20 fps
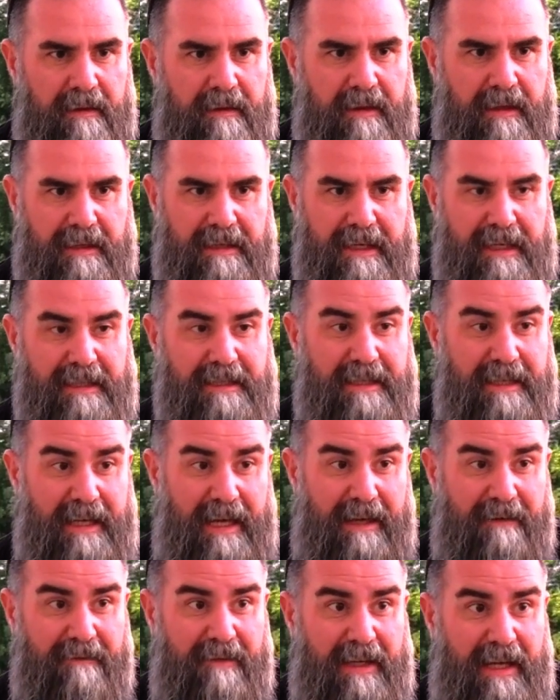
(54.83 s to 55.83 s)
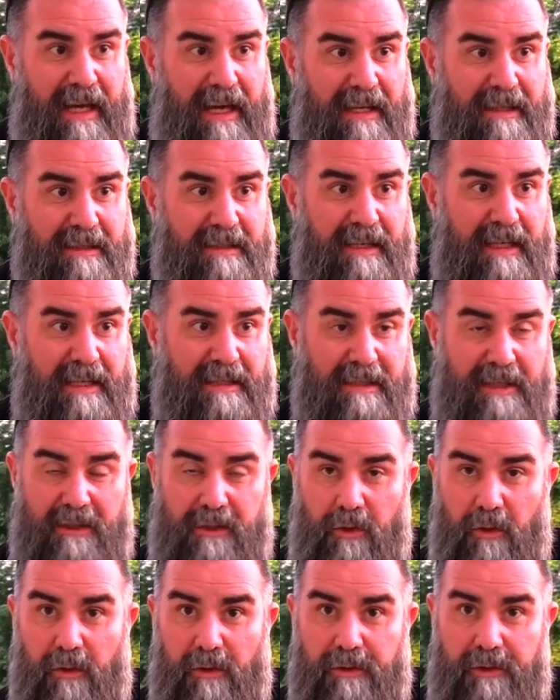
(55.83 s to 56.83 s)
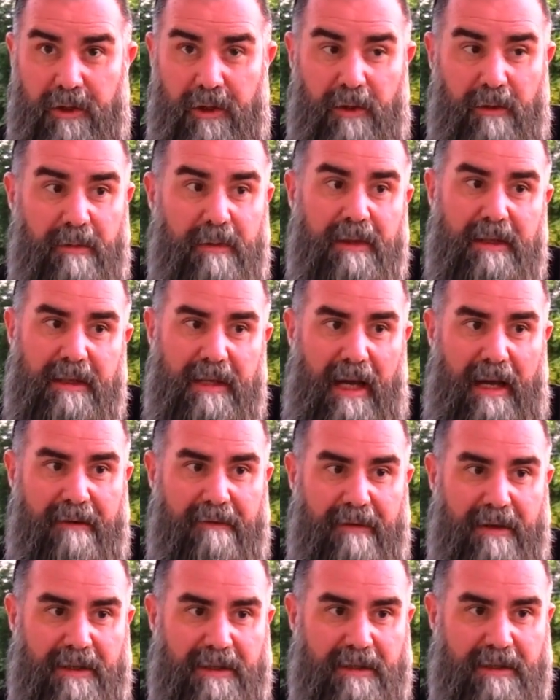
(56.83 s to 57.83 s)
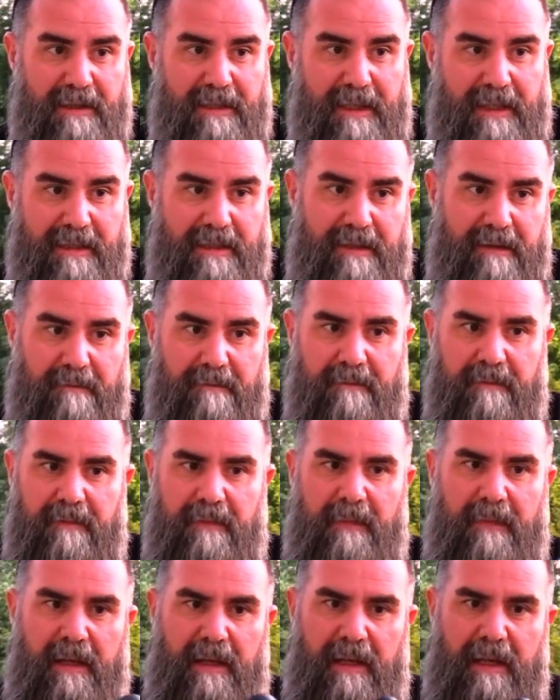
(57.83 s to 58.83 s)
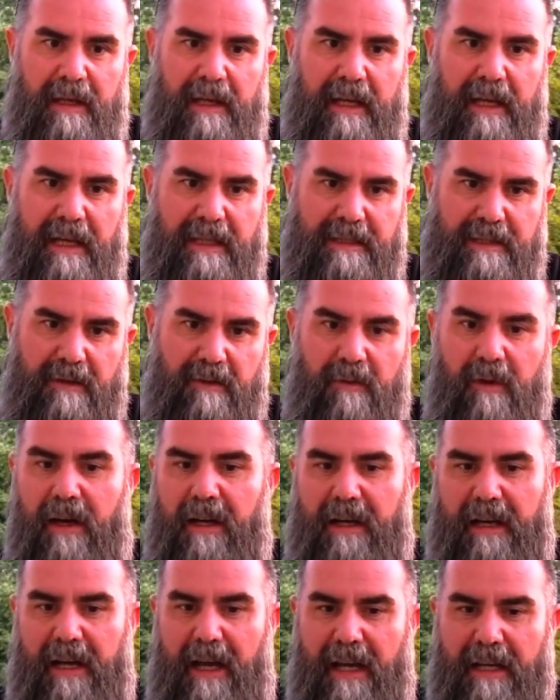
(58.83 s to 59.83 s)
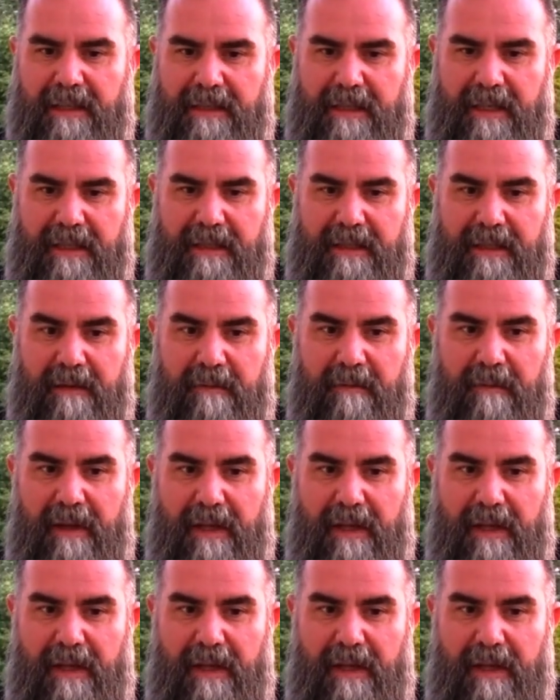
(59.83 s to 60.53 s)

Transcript: The DTNVS is a dual tube night vision system. It's a ruggedized system